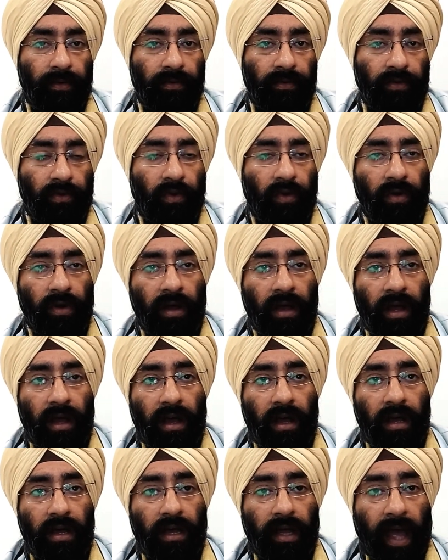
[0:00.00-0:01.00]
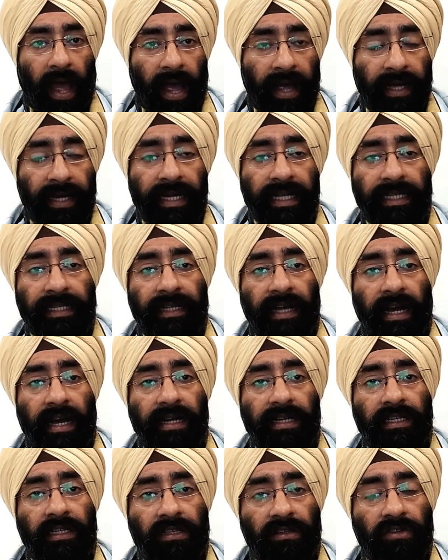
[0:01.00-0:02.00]
So, acne
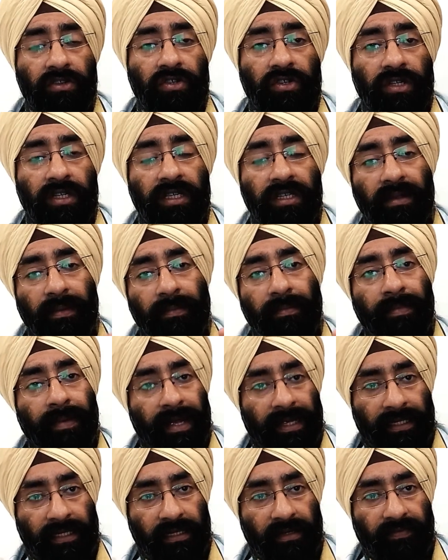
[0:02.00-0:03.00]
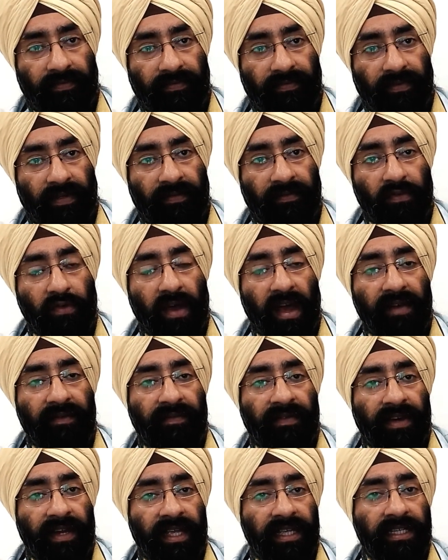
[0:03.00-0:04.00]
scar surgery is the best if you
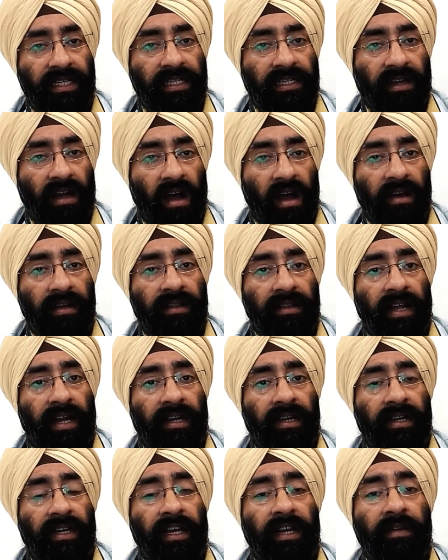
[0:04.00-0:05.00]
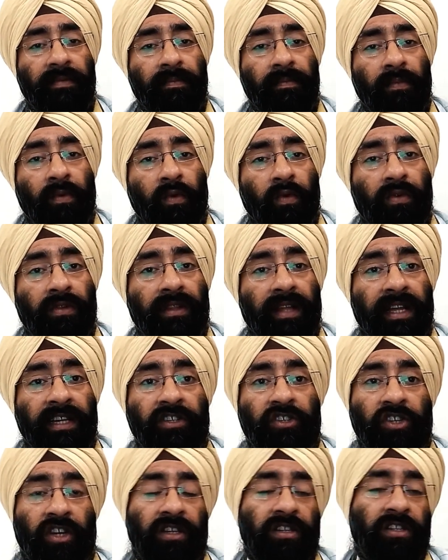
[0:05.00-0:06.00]
have raised scar that need more
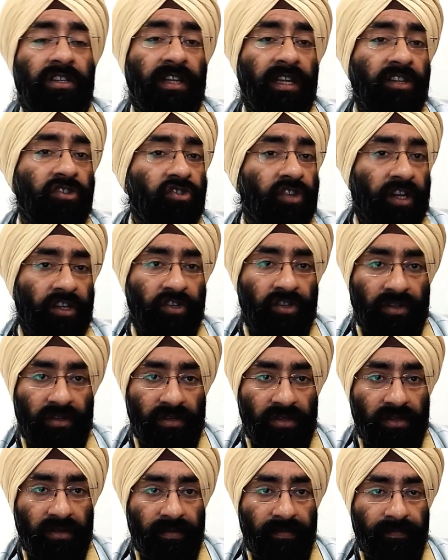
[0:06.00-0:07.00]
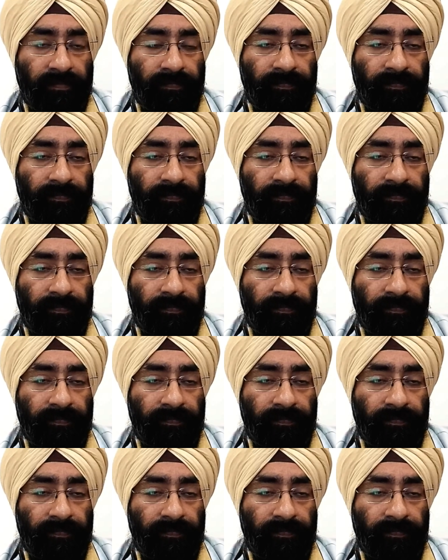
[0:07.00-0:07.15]
than just injections.